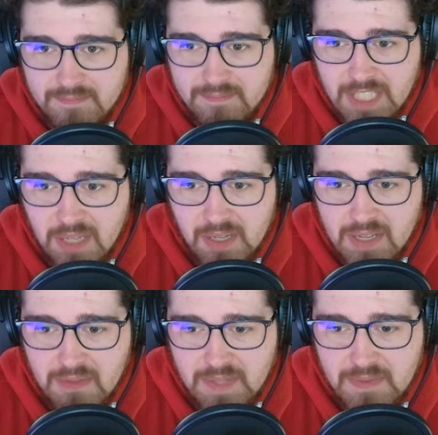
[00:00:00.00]

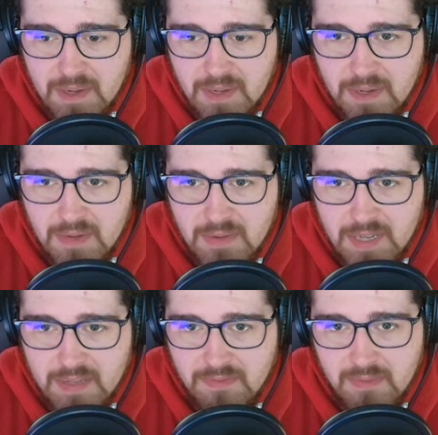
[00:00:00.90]
Audio is very
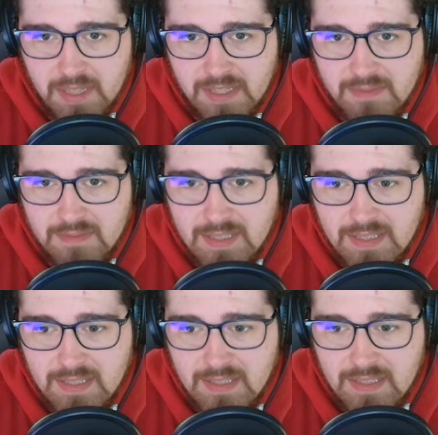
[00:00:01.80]
underrated for me,
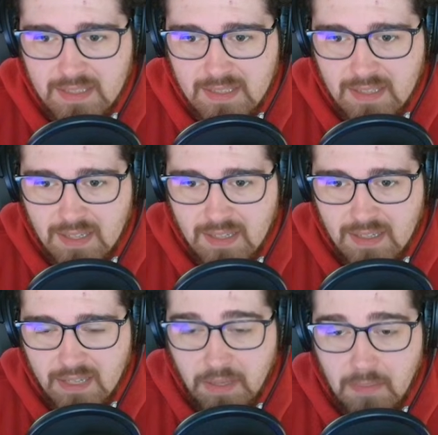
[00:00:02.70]

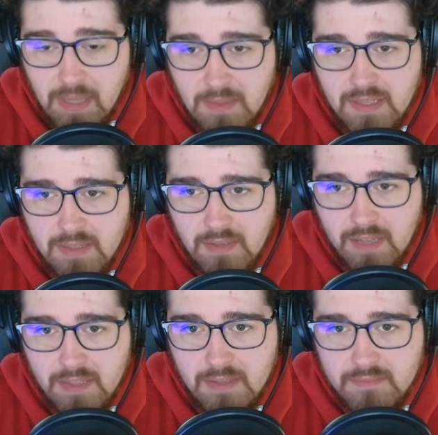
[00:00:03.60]
in my opinion,
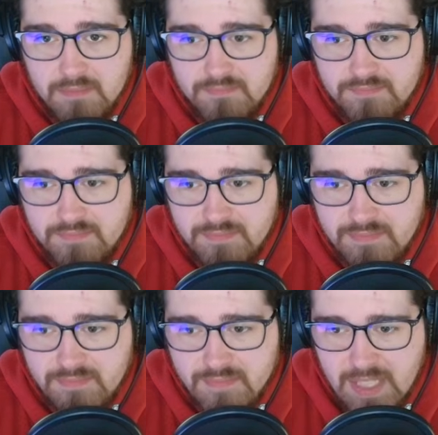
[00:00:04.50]
rather.
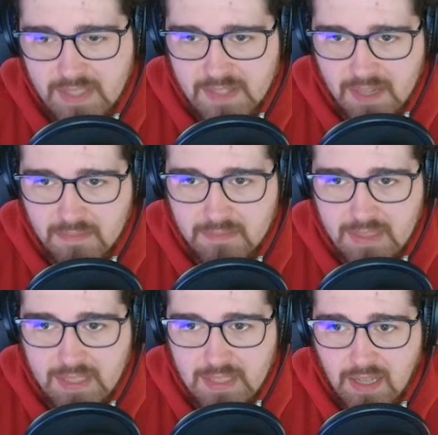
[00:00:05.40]
So,
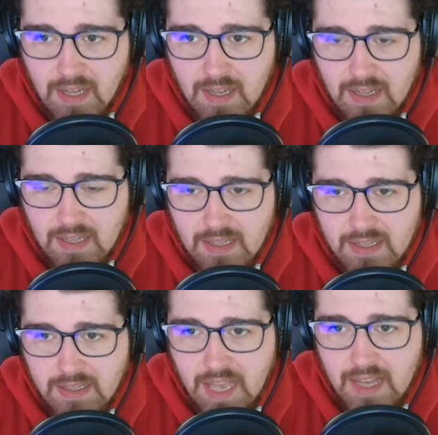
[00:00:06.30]

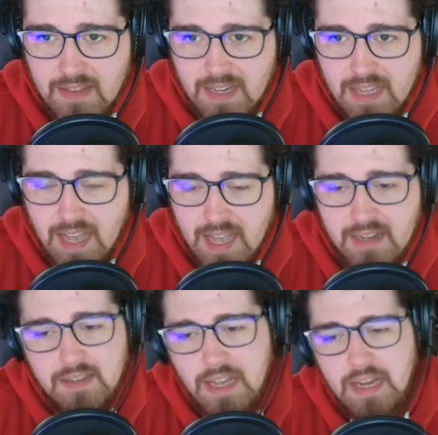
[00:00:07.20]
yeah, and then I
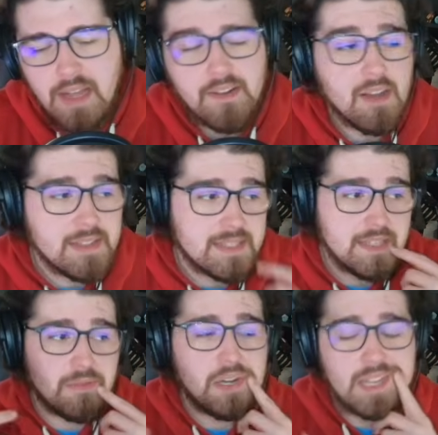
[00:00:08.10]
added, and
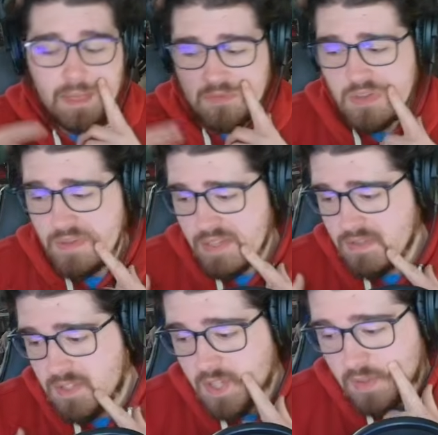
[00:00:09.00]
honestly, what I kept doing
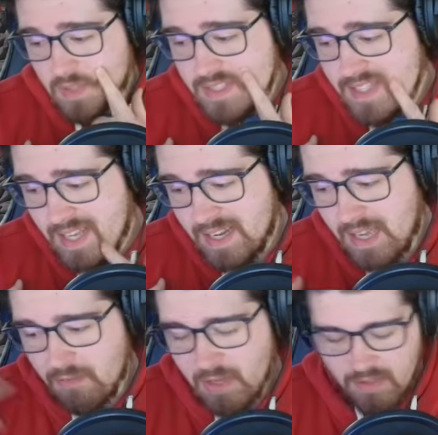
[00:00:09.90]
also is that
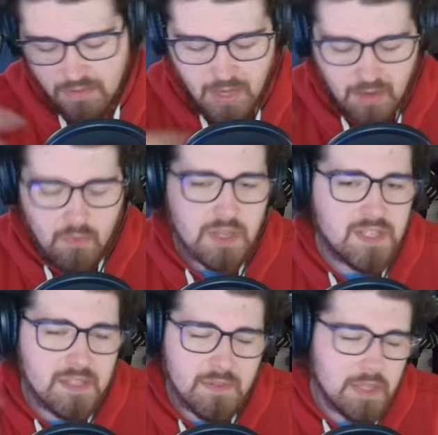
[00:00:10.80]
I watched
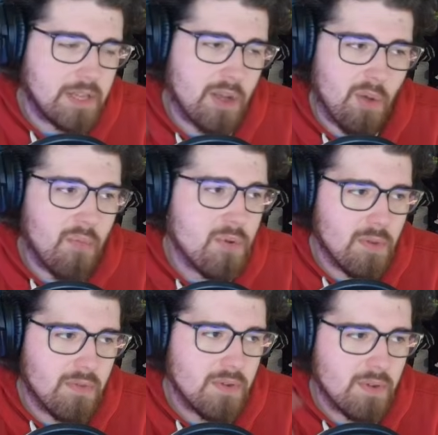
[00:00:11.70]
this video like over and
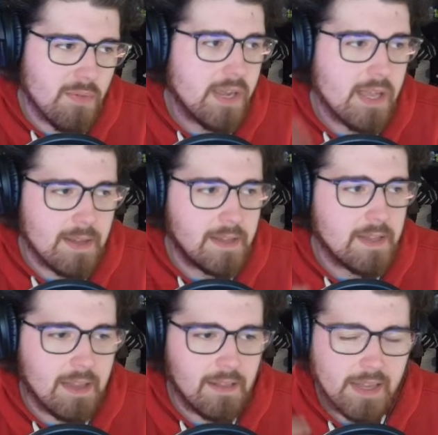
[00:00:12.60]
over and over again,
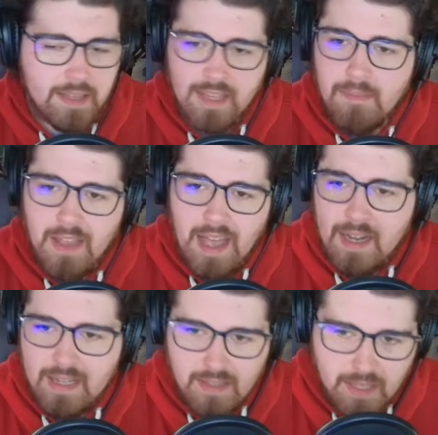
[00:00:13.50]
and like kept
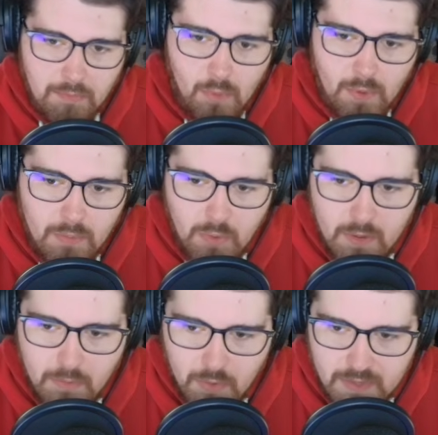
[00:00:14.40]
adding like more and more
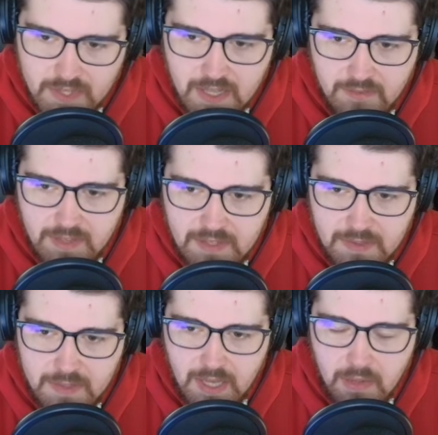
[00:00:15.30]
and more stuff. That's
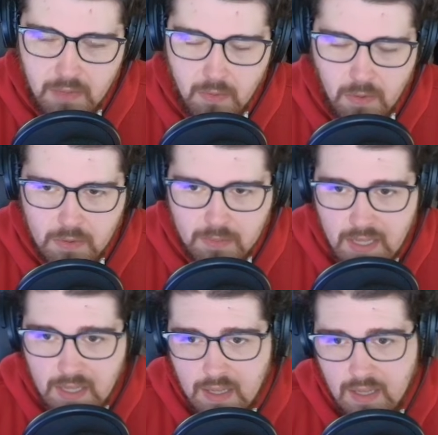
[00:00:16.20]
usually how I roll.
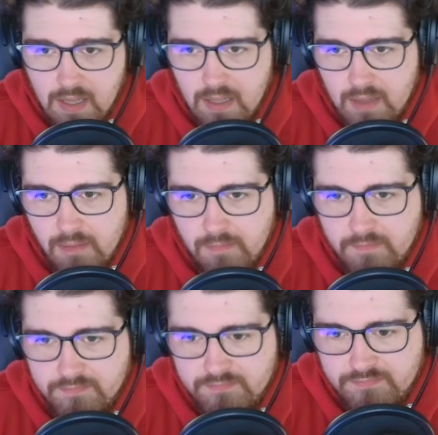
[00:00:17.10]
So
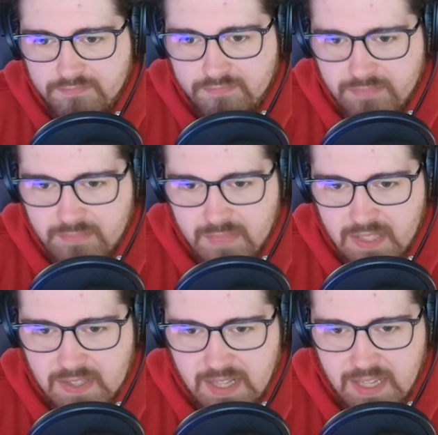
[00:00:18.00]

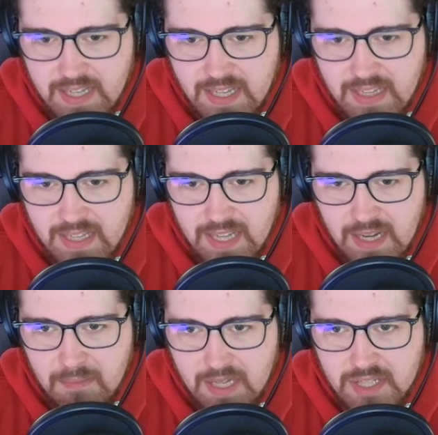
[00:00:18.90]
then I can add like
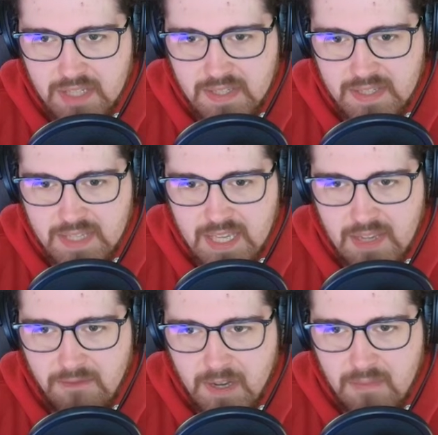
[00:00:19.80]
animations and
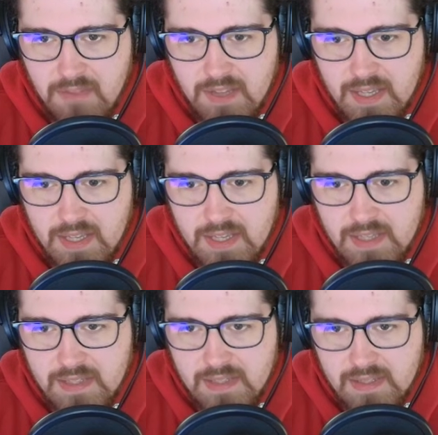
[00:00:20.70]
keyframe
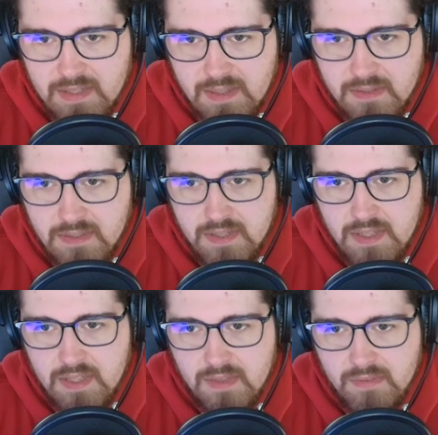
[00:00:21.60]
things and all this other
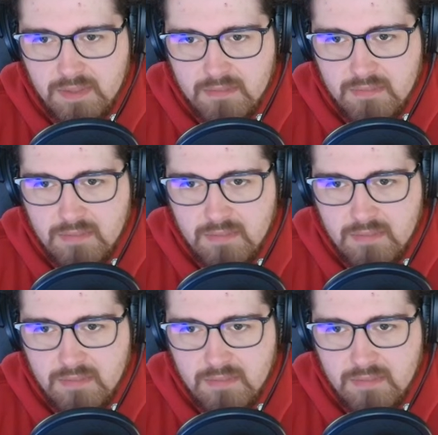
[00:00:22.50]
stuff, and